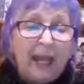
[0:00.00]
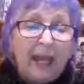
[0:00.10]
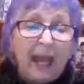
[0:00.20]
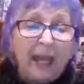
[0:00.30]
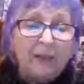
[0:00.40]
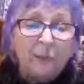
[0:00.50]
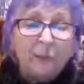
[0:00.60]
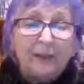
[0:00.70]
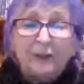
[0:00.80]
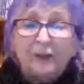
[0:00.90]
and
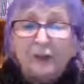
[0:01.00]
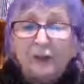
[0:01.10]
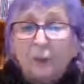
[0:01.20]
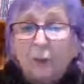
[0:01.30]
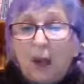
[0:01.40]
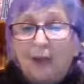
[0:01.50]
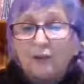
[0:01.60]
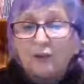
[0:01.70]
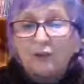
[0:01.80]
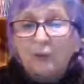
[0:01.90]
which you
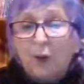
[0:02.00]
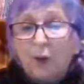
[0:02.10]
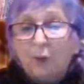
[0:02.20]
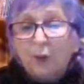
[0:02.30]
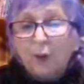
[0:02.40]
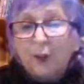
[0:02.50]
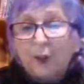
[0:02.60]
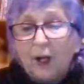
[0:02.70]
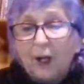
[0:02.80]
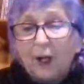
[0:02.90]
want to
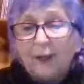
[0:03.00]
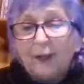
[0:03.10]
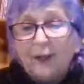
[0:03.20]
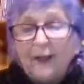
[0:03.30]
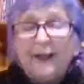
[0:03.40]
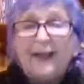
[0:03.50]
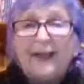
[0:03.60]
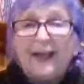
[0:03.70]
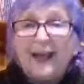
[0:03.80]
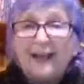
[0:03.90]
work on
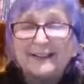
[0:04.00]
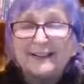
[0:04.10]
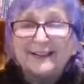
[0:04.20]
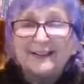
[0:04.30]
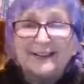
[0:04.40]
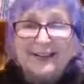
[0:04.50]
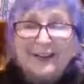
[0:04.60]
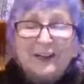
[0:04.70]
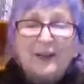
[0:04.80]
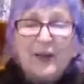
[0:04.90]
next.
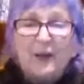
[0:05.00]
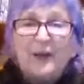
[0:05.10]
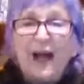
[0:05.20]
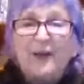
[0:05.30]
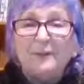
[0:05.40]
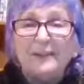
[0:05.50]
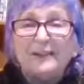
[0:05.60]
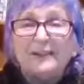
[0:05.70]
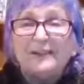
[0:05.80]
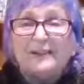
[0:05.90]
When I
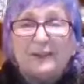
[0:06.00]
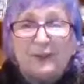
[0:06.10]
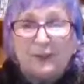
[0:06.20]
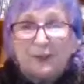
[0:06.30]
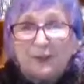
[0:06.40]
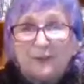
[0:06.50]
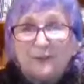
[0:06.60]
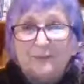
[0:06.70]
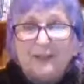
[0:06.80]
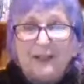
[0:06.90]
was in
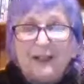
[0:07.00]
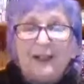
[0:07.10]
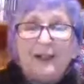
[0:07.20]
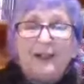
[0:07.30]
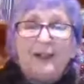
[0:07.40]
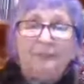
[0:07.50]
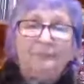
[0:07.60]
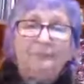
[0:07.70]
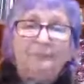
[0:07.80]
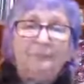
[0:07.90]
school, I